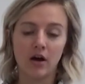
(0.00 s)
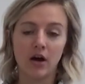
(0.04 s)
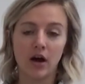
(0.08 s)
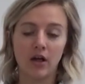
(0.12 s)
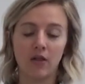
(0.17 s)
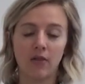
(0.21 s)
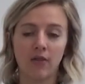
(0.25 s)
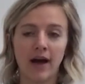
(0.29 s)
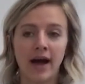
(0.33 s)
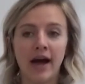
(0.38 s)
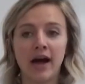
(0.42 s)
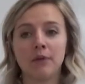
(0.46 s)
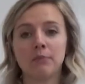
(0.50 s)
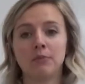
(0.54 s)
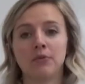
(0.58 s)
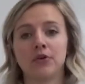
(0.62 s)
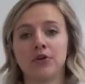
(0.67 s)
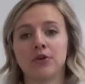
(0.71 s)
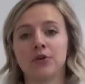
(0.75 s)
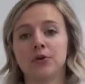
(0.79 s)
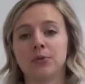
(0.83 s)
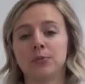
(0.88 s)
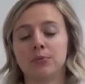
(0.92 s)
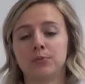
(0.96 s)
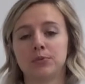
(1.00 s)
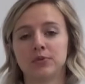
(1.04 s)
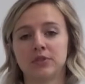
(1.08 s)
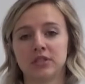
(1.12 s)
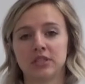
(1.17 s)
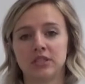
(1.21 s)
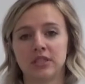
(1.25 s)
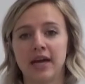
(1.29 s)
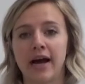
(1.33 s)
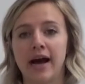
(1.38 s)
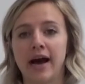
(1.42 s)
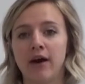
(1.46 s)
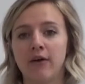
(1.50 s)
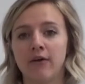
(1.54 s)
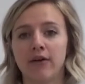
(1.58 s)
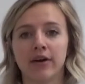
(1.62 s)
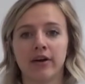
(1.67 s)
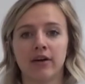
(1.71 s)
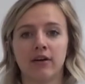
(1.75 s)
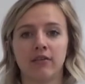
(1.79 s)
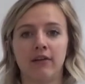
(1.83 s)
a lab group's tower